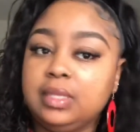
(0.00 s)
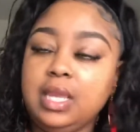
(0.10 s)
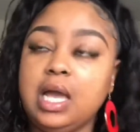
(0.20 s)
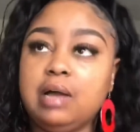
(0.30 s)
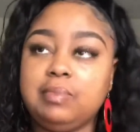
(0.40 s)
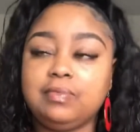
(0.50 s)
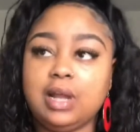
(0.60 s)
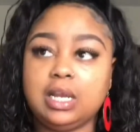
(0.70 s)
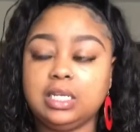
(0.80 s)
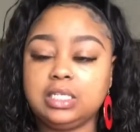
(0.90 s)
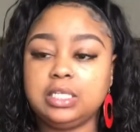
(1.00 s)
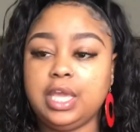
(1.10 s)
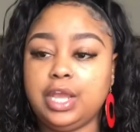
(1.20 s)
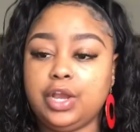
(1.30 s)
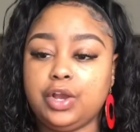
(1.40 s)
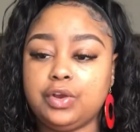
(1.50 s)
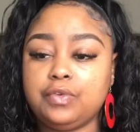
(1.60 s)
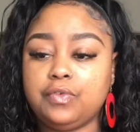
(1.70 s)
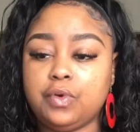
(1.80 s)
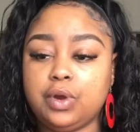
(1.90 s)
yeah I've been rocking this hair
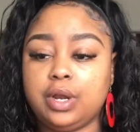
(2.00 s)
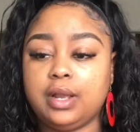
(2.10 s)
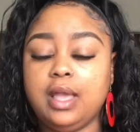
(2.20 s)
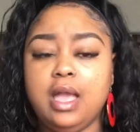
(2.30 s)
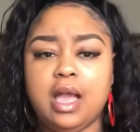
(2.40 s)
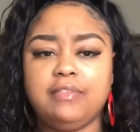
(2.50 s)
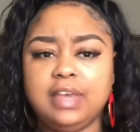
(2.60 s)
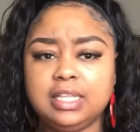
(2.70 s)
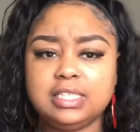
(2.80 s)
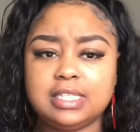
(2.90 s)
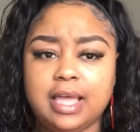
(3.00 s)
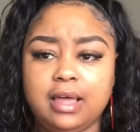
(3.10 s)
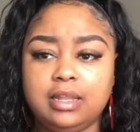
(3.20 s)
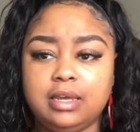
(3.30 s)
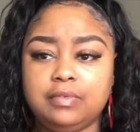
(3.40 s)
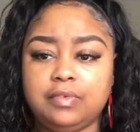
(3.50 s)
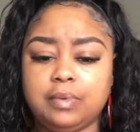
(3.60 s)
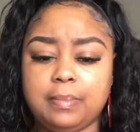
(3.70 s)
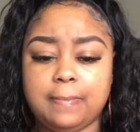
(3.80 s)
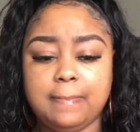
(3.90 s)
for I've had this style up
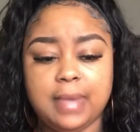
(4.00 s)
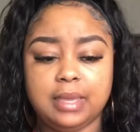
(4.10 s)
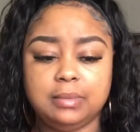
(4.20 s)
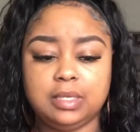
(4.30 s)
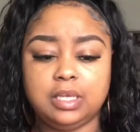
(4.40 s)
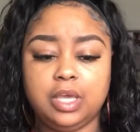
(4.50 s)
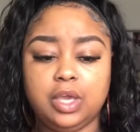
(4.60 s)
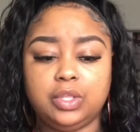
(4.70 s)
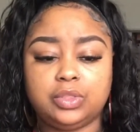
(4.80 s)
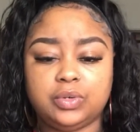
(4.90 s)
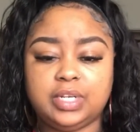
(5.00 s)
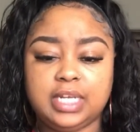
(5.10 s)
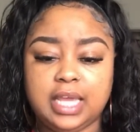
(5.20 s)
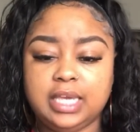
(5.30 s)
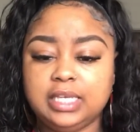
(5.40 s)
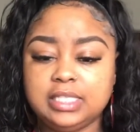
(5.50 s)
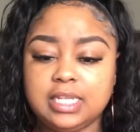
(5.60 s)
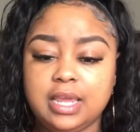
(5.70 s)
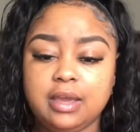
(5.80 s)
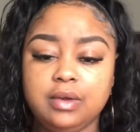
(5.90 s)
for maybe three days
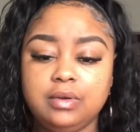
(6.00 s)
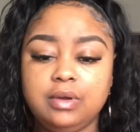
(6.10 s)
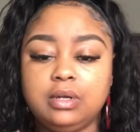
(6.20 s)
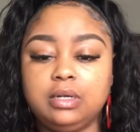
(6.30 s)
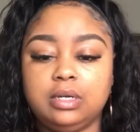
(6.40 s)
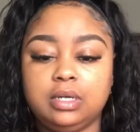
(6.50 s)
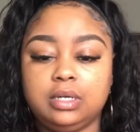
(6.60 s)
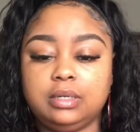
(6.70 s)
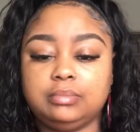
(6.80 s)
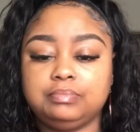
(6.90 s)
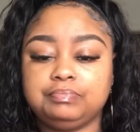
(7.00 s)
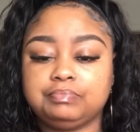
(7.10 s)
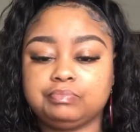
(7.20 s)
now um,